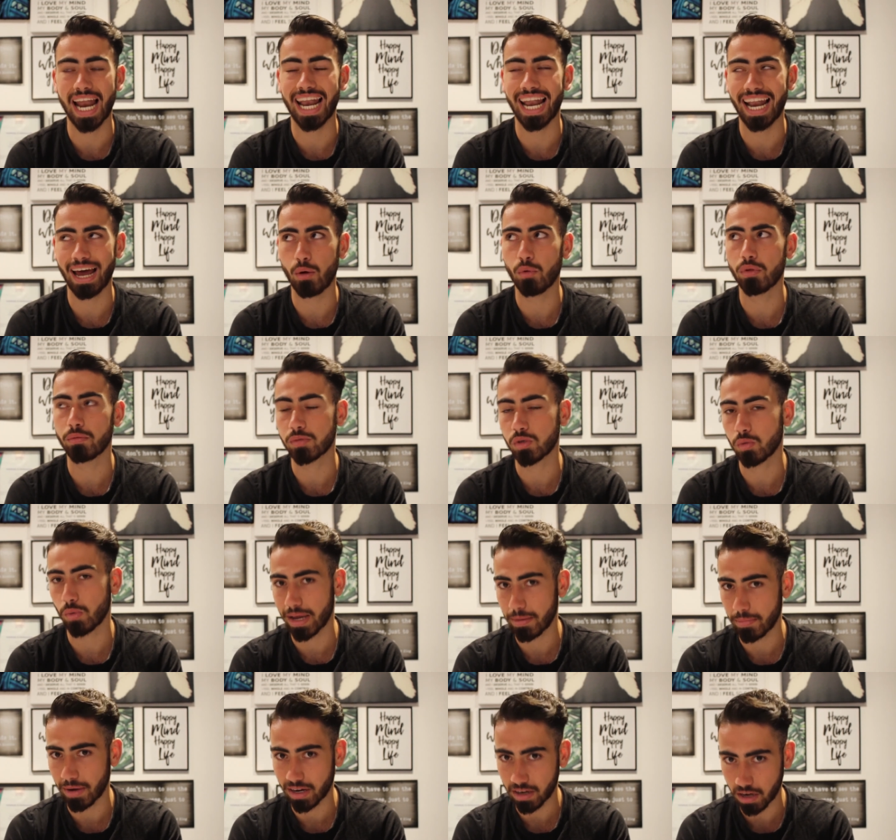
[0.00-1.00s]
allow them to
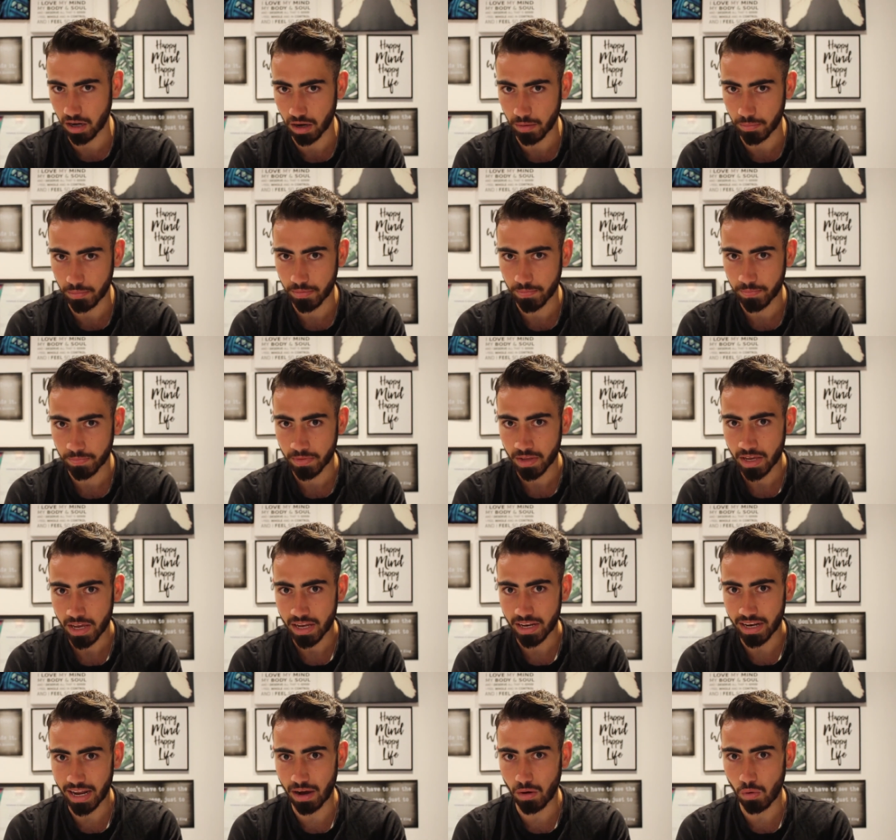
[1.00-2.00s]
wake back up.
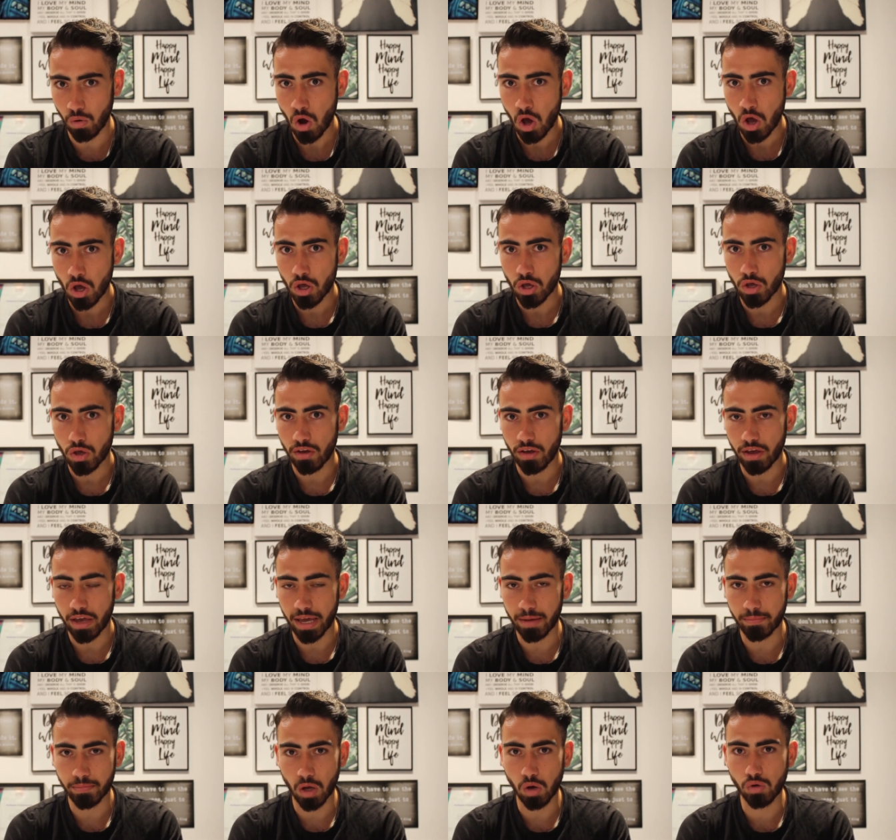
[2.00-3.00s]
Now,
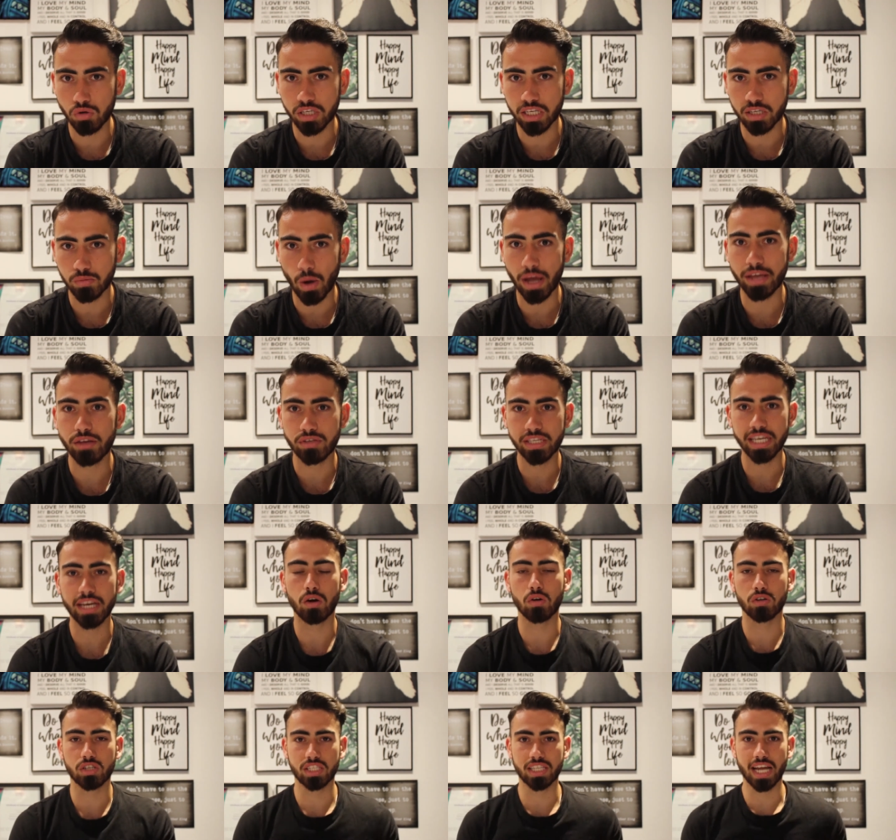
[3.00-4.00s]
hypnosis, where you see it
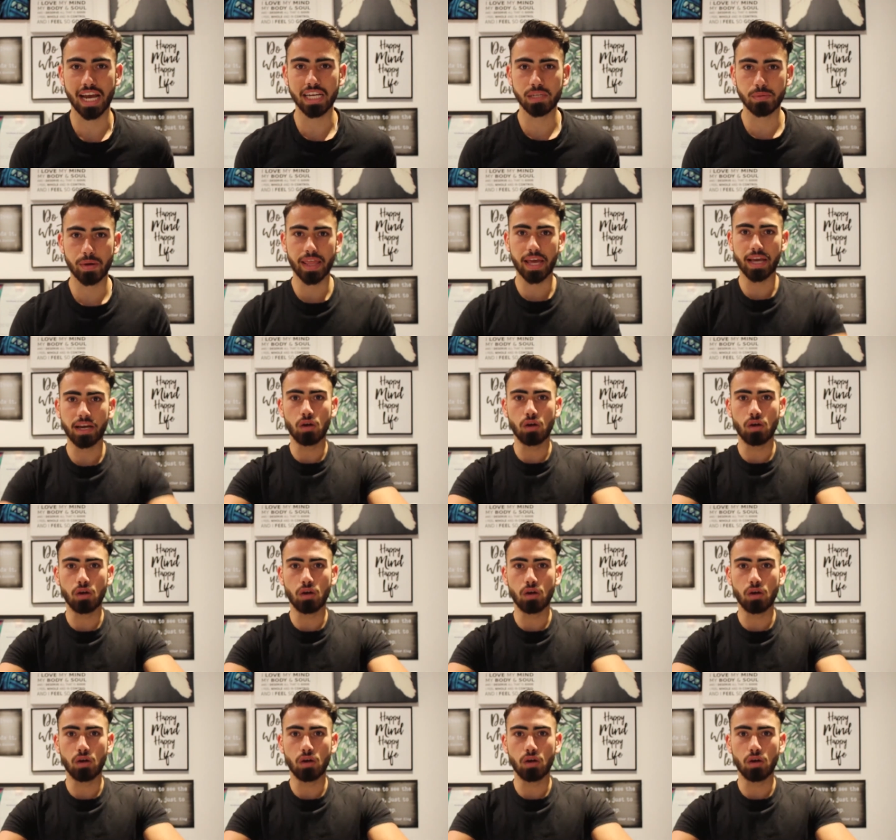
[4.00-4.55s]
on stage where they